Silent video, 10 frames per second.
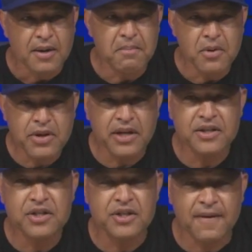Mookie
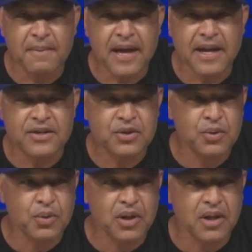is just from that
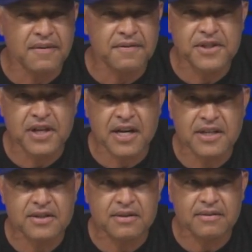school of just